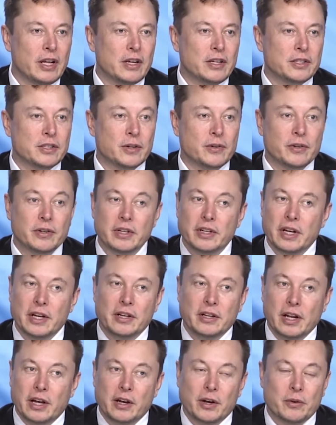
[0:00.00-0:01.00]
So
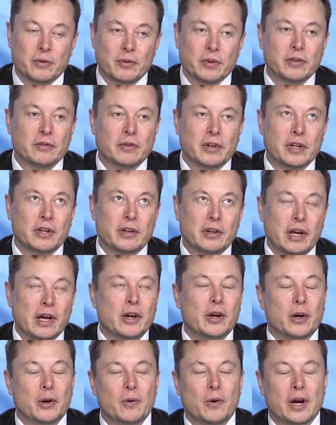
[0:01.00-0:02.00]
it
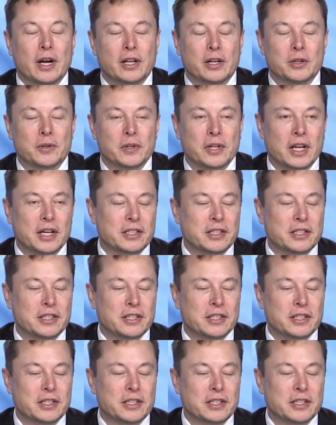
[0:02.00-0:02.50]
could quite literally,